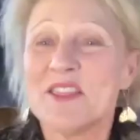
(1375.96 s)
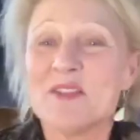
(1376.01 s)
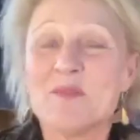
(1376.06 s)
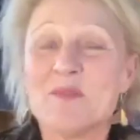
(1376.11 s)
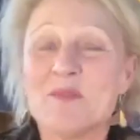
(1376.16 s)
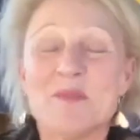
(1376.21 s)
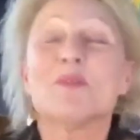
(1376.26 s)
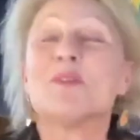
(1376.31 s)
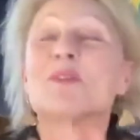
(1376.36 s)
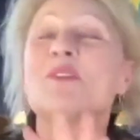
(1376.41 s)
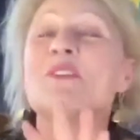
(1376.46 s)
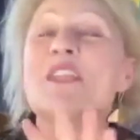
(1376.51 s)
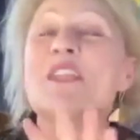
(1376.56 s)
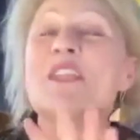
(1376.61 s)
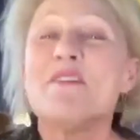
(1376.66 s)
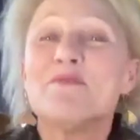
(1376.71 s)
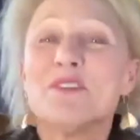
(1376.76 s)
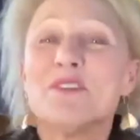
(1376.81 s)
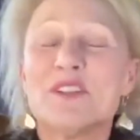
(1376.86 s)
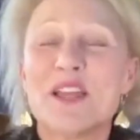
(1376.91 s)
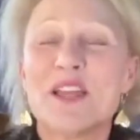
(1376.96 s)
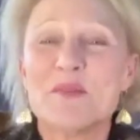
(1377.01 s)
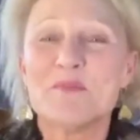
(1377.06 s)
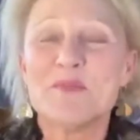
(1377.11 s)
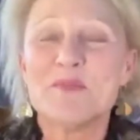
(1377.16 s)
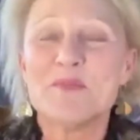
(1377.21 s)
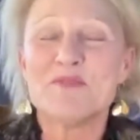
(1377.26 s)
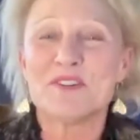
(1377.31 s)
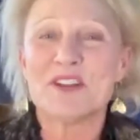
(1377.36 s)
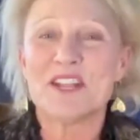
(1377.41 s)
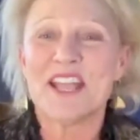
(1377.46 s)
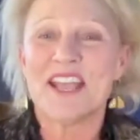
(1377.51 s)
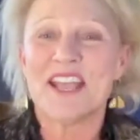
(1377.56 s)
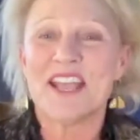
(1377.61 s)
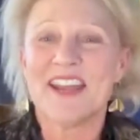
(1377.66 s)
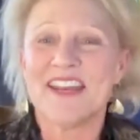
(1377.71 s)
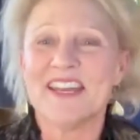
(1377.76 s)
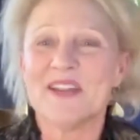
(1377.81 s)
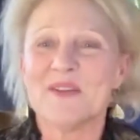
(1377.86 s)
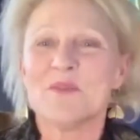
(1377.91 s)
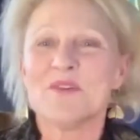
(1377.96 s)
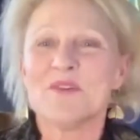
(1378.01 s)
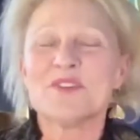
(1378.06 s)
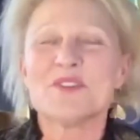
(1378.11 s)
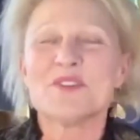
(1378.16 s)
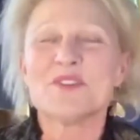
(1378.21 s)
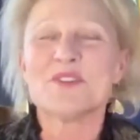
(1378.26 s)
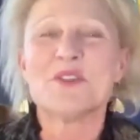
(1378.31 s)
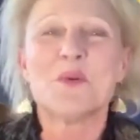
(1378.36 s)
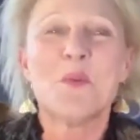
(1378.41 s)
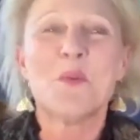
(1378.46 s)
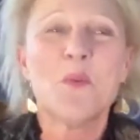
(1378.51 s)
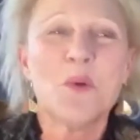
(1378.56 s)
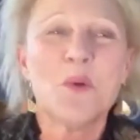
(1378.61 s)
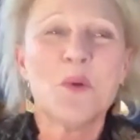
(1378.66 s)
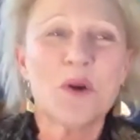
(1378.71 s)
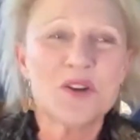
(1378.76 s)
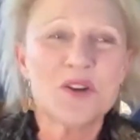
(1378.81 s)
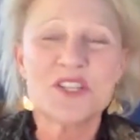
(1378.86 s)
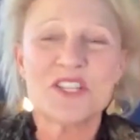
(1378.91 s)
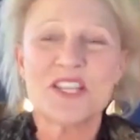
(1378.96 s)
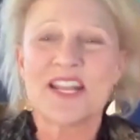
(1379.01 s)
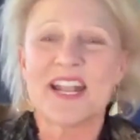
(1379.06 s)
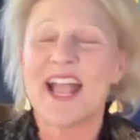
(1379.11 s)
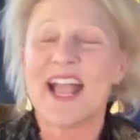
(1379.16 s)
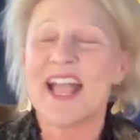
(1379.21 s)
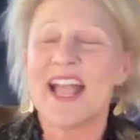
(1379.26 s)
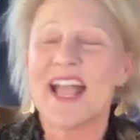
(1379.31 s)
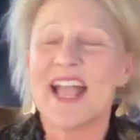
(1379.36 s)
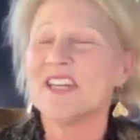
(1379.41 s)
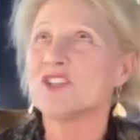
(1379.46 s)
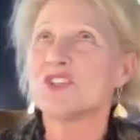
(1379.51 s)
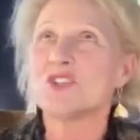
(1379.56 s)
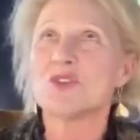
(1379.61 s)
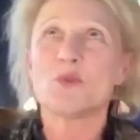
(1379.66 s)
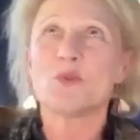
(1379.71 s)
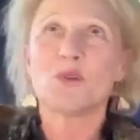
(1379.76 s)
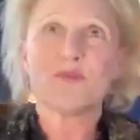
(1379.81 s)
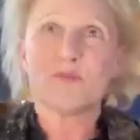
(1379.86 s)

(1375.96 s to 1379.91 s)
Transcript: the thing, he will never let me forget the worst thing. I had to just